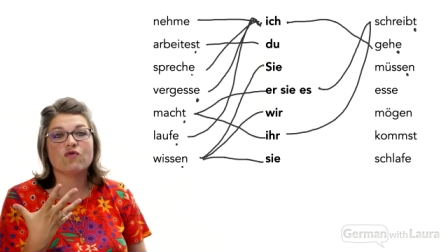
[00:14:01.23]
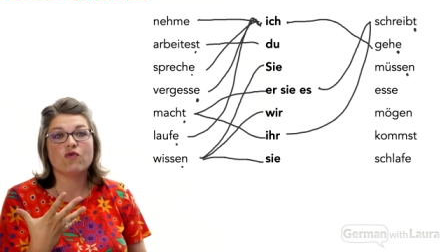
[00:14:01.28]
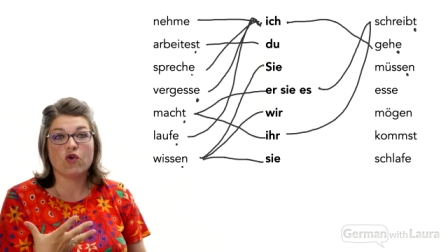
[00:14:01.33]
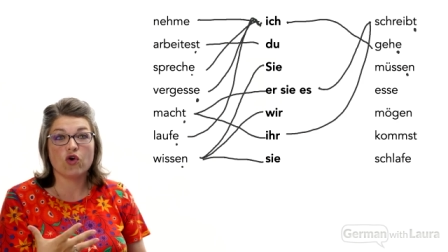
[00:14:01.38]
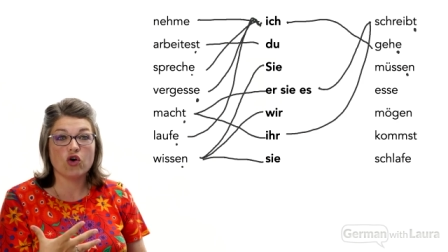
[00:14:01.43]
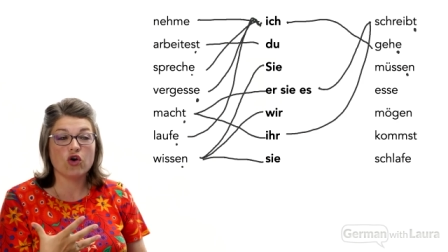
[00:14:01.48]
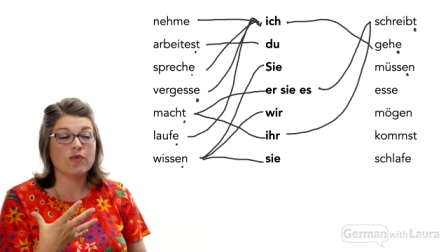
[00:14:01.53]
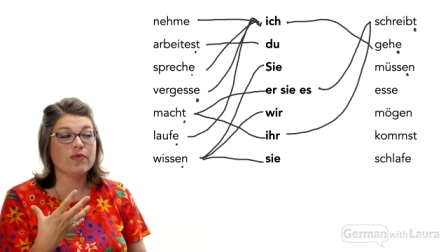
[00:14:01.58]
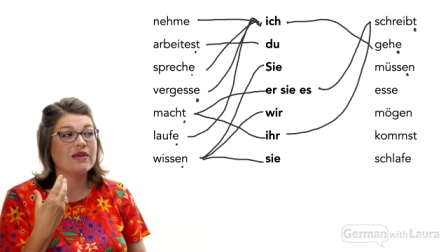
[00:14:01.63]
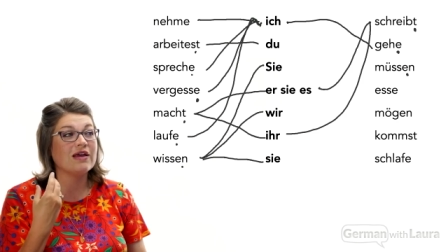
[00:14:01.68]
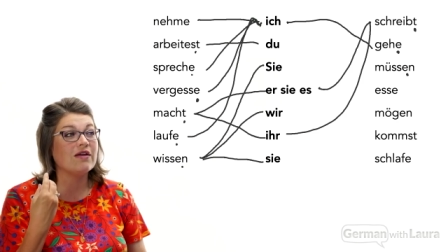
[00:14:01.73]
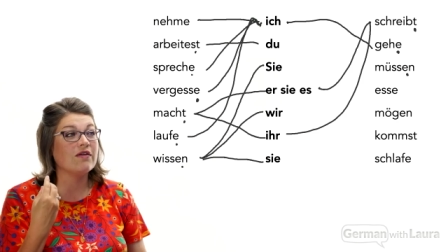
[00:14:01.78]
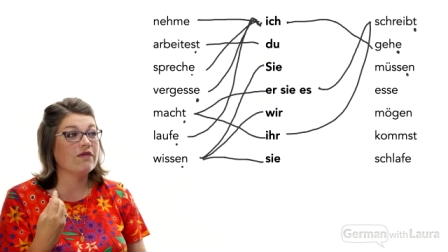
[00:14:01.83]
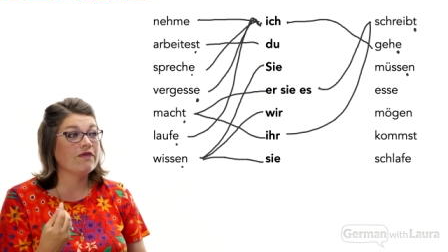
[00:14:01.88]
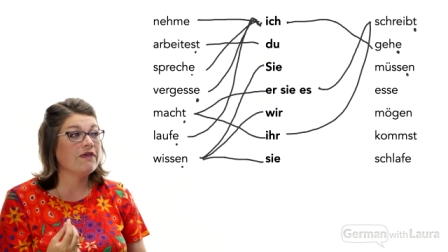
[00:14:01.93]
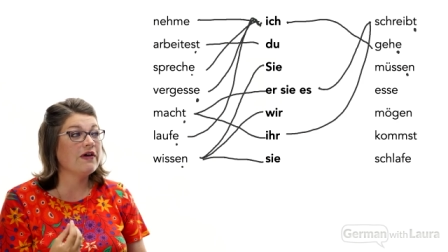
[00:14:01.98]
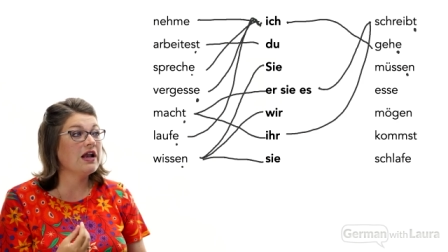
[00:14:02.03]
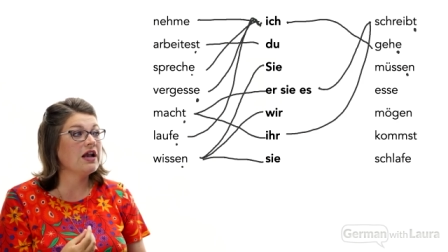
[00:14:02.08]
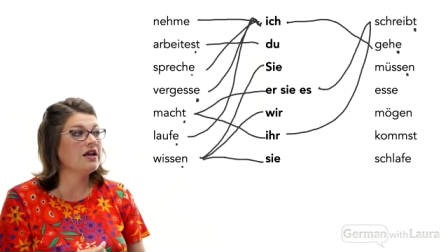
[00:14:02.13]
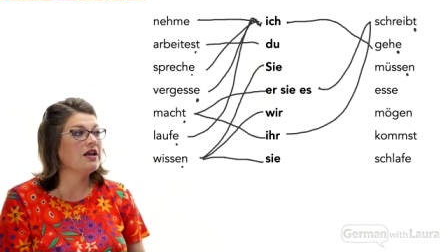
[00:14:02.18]
verb, the
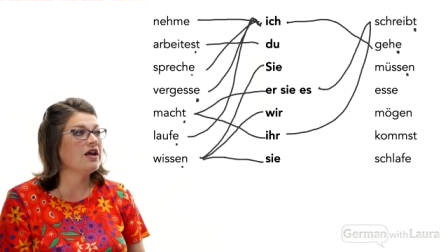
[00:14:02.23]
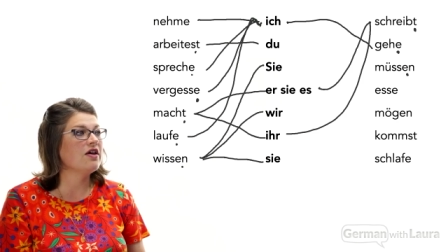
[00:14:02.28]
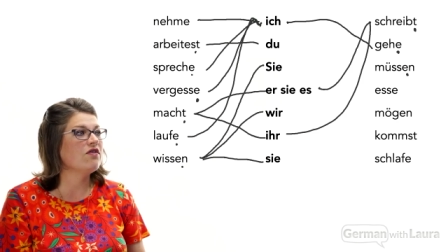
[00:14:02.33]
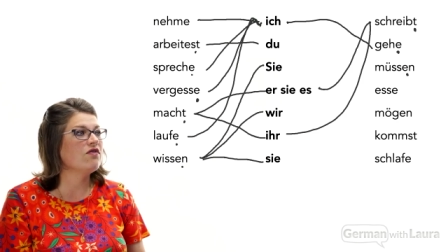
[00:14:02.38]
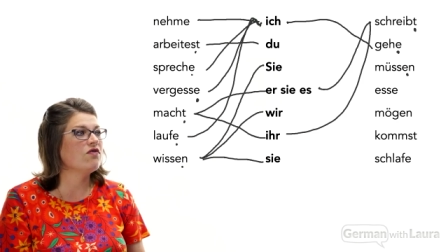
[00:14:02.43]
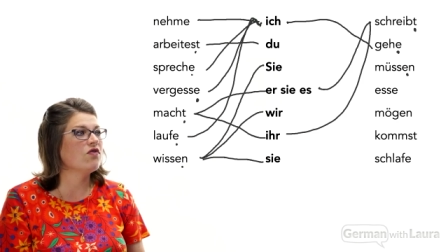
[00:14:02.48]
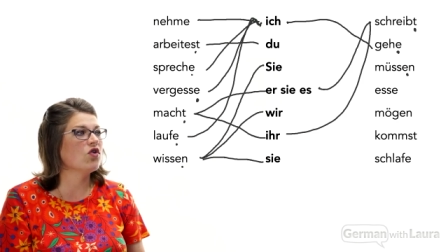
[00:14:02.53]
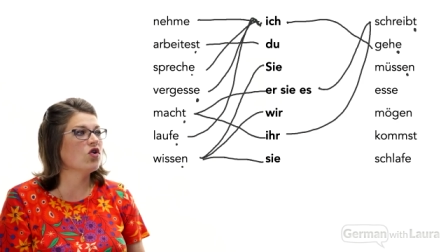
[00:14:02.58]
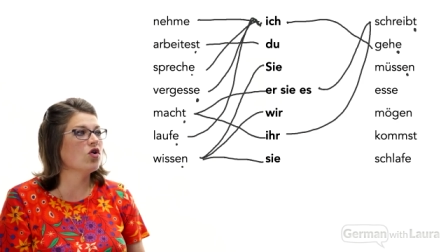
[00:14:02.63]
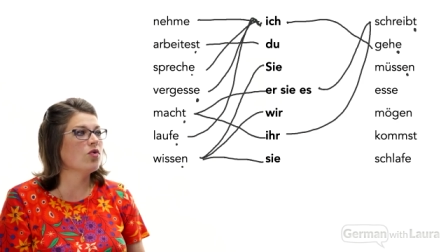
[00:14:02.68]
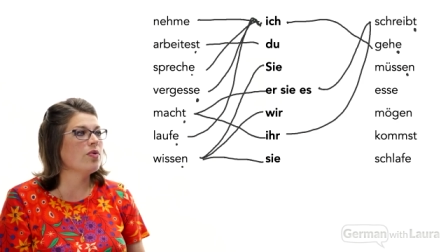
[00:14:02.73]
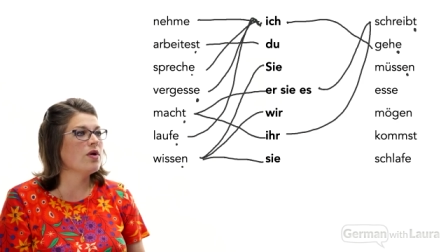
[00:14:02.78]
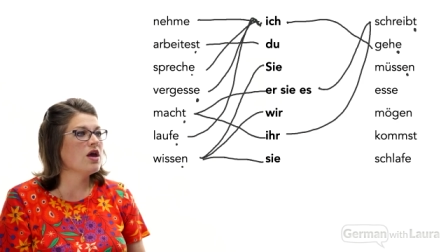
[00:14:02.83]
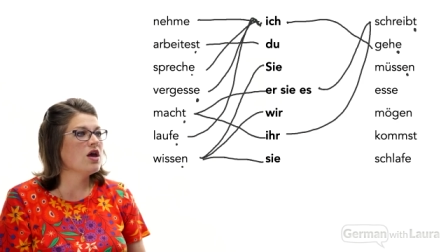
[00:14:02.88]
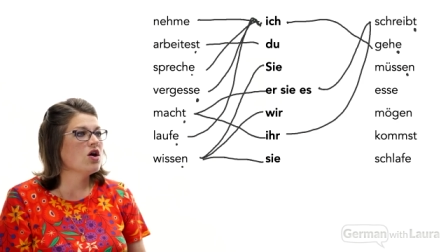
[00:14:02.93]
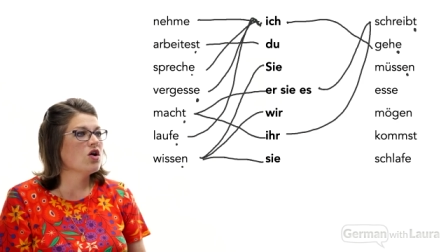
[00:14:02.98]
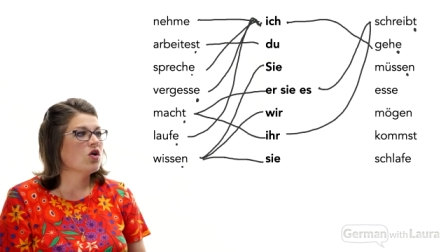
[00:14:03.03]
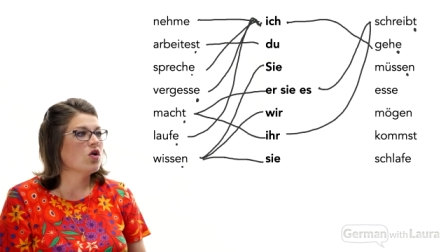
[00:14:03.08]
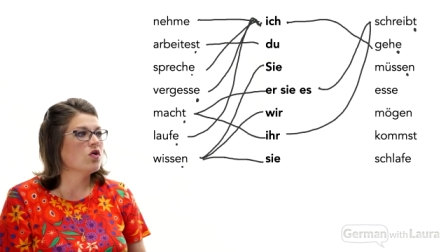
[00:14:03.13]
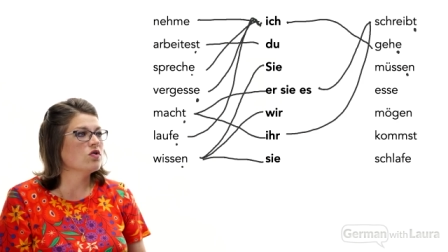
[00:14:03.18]
infinitive verb,
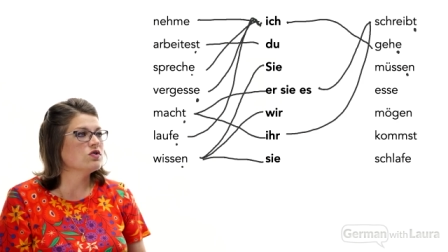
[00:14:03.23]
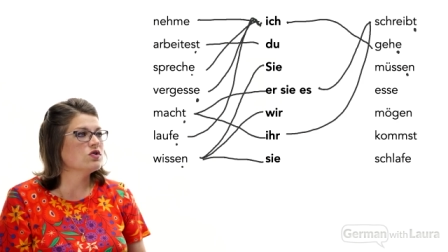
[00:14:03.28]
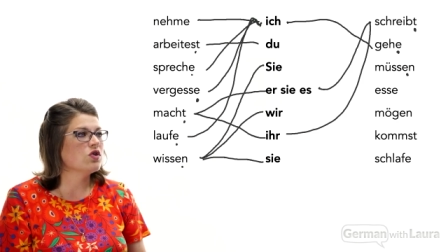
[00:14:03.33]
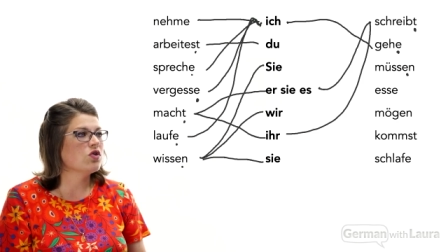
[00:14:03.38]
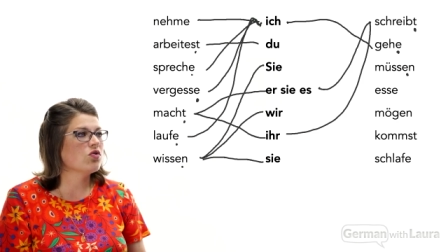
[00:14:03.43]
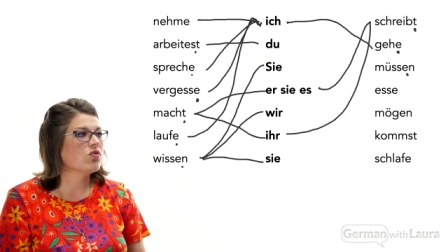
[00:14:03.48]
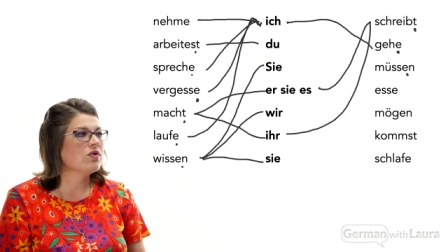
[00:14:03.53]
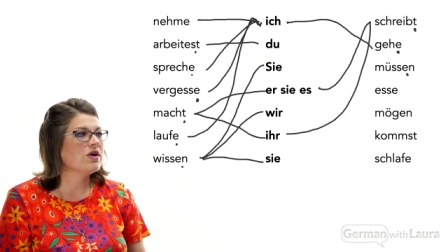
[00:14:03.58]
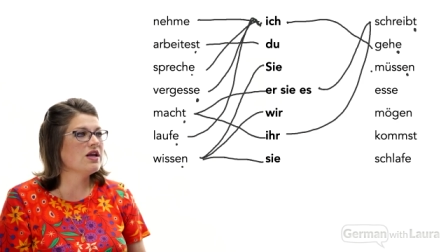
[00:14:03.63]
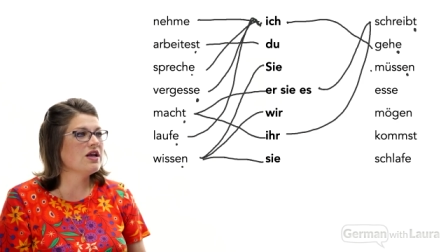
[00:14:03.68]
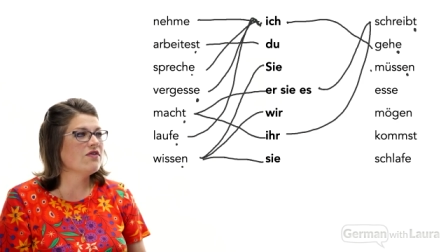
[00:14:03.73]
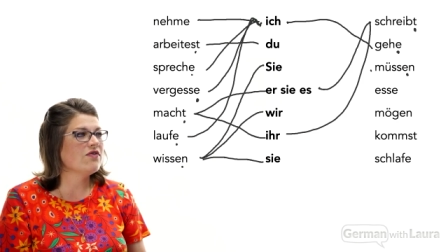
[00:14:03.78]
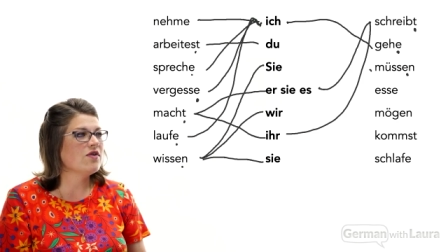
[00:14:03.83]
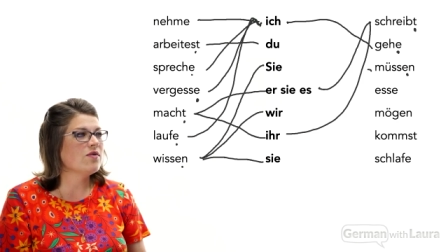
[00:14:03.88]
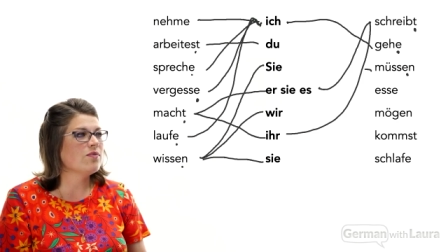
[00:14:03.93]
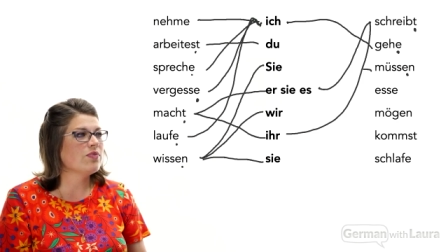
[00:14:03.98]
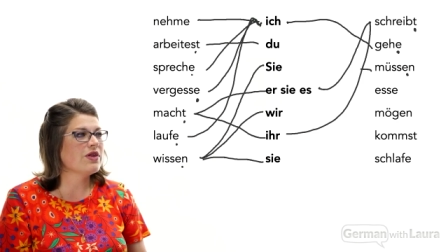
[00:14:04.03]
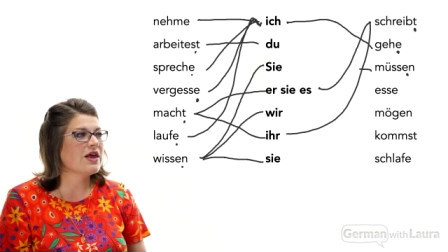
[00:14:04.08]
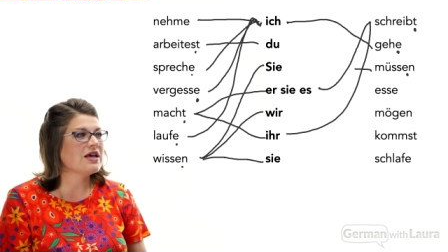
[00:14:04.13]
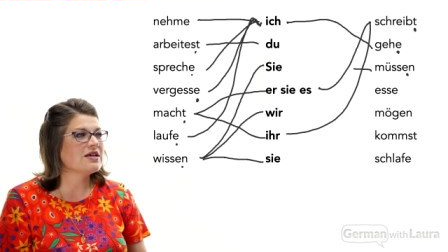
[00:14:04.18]
goes three
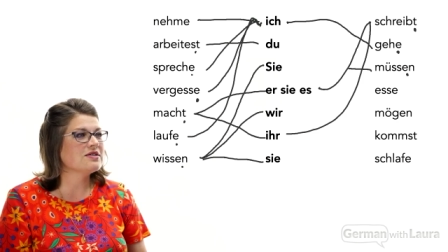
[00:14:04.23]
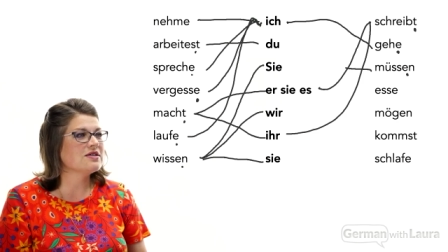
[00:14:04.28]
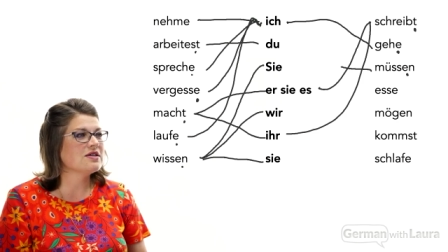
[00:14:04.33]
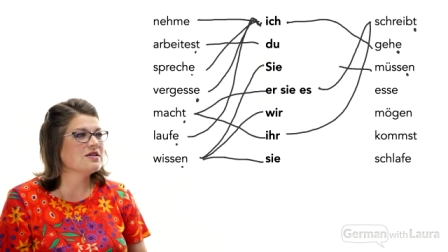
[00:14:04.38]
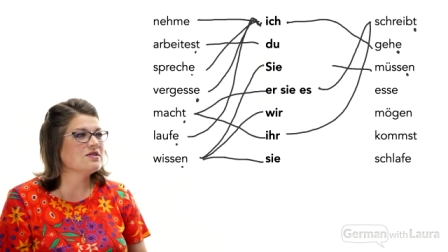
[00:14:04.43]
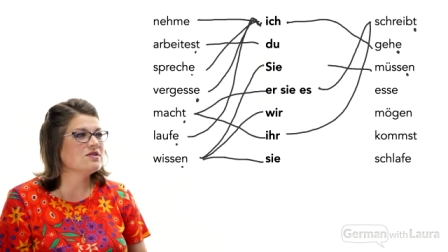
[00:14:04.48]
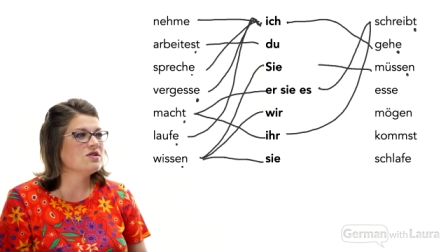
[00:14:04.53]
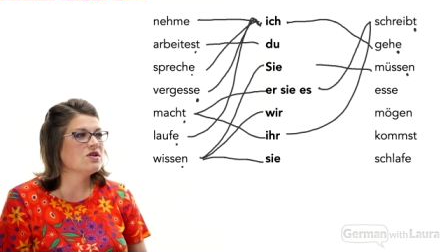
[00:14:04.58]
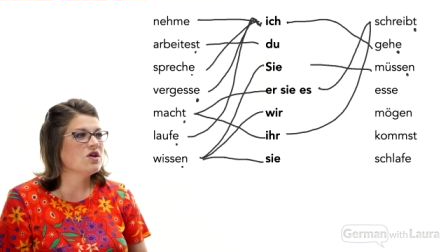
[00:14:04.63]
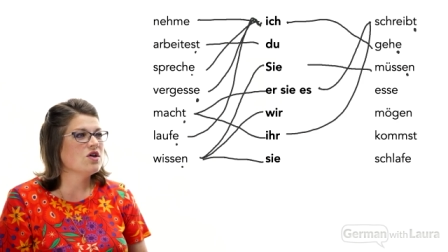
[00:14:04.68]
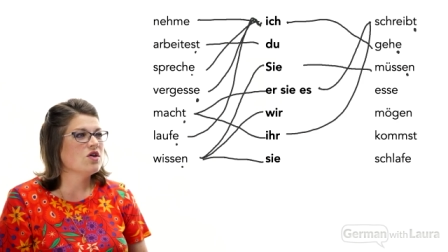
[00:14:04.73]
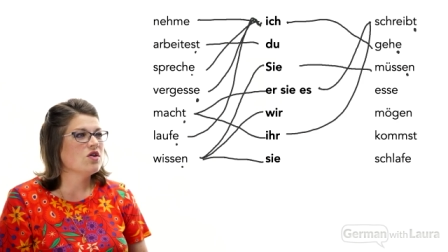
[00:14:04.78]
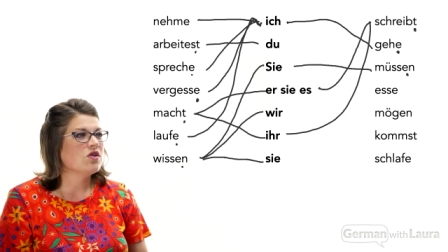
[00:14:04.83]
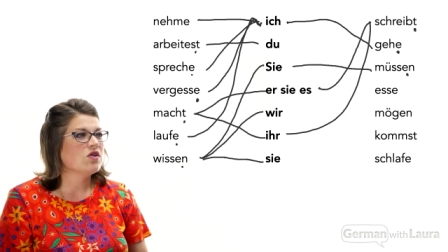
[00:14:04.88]
different places.